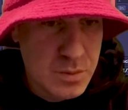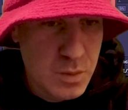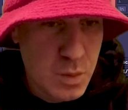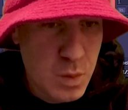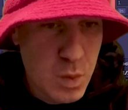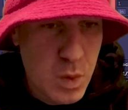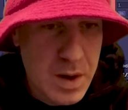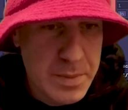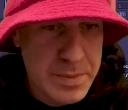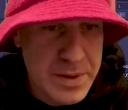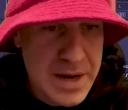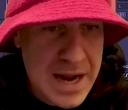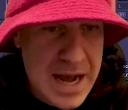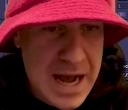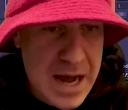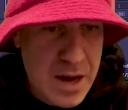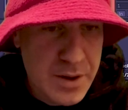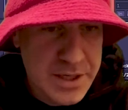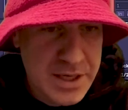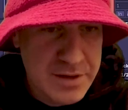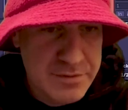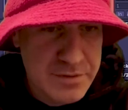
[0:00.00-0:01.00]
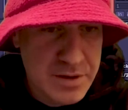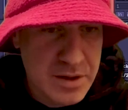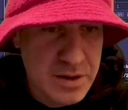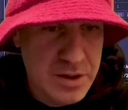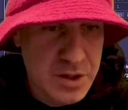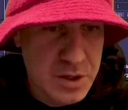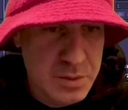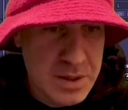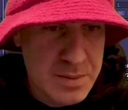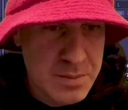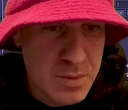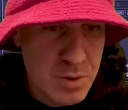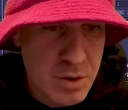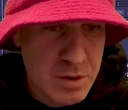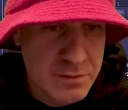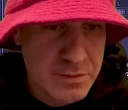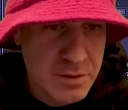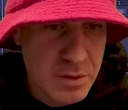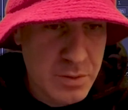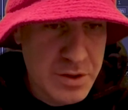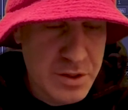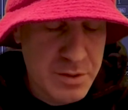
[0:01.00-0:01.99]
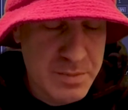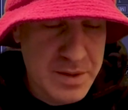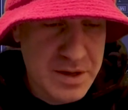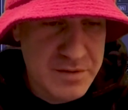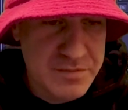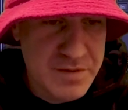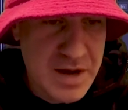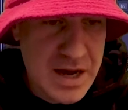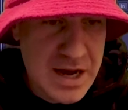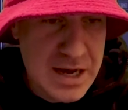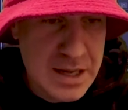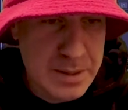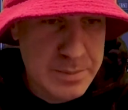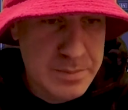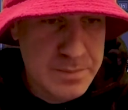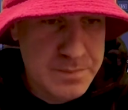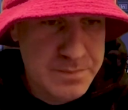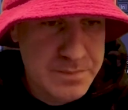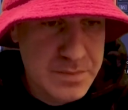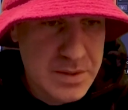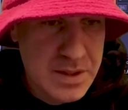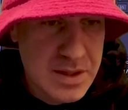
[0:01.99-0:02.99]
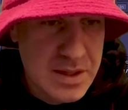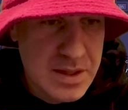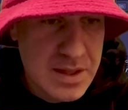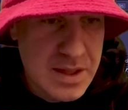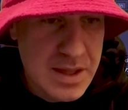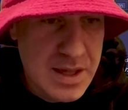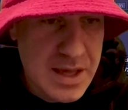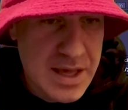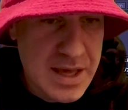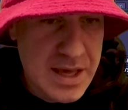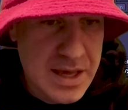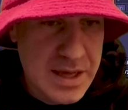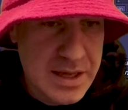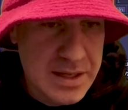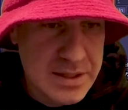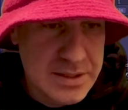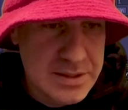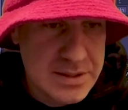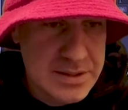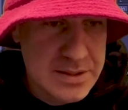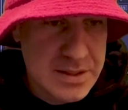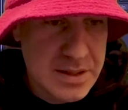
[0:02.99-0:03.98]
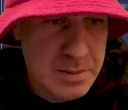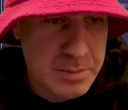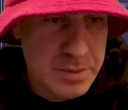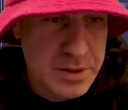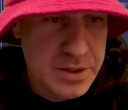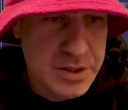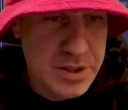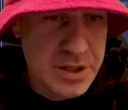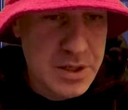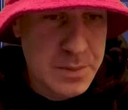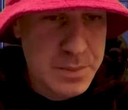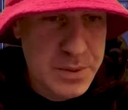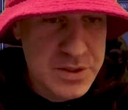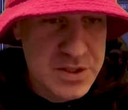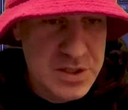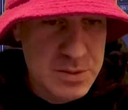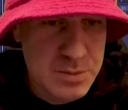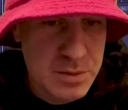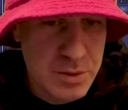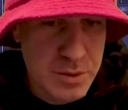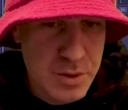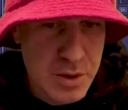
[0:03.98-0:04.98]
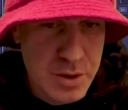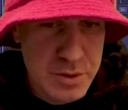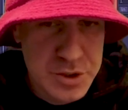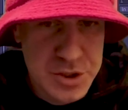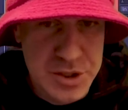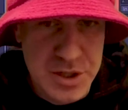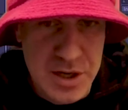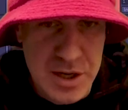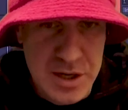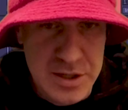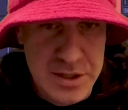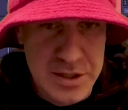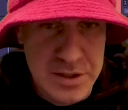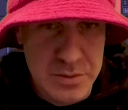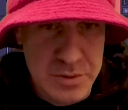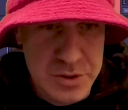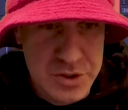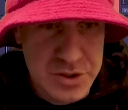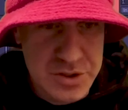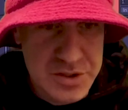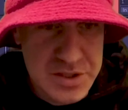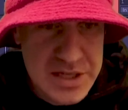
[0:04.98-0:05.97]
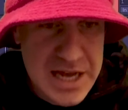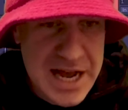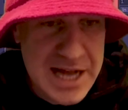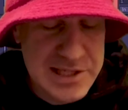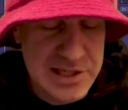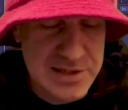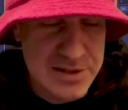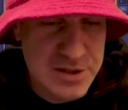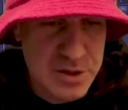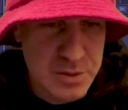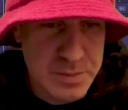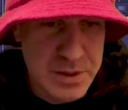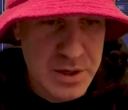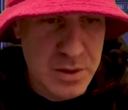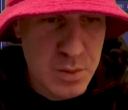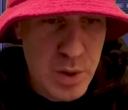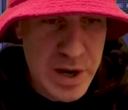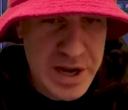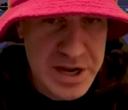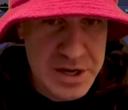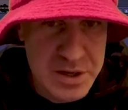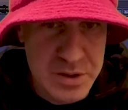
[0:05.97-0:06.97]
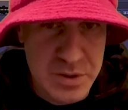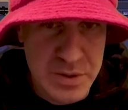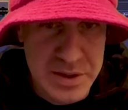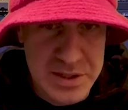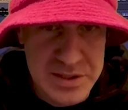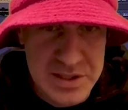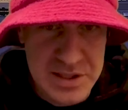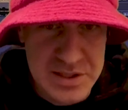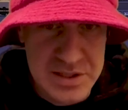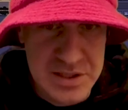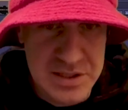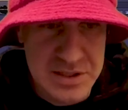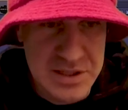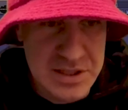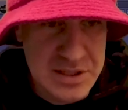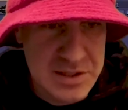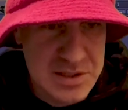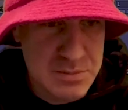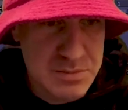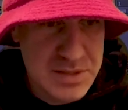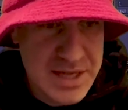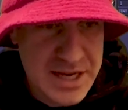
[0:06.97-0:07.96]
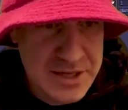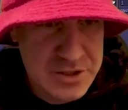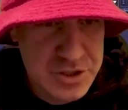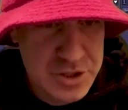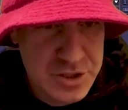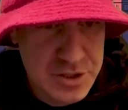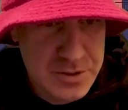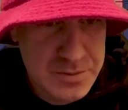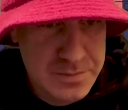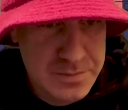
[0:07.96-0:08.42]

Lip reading: rub it out, give it a little bit more of a rhythmic vibe. And I'm gonna put some erosion on it, which just adds a little bit of white noise because it needs some texture.